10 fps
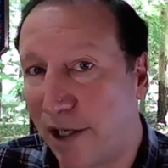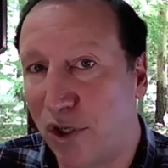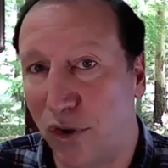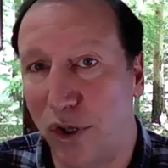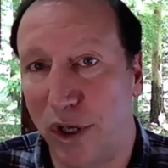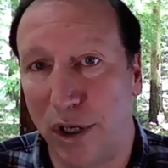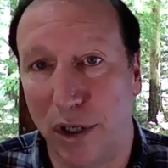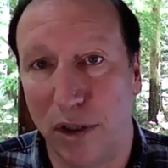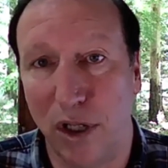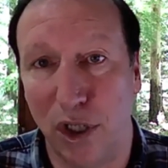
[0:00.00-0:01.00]
to
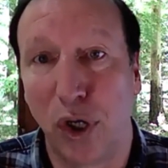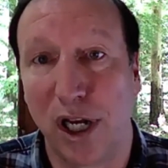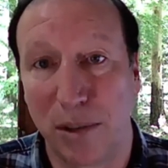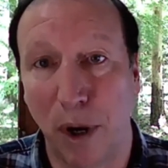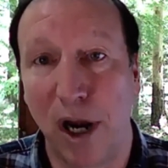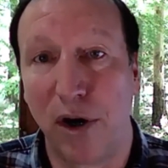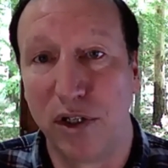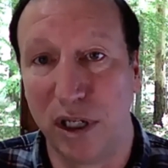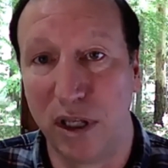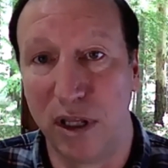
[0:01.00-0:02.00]
the
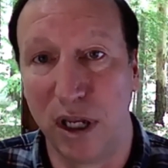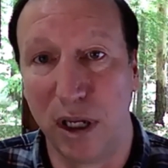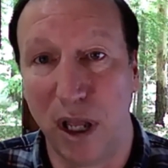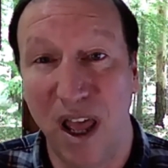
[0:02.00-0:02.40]
transparency thing.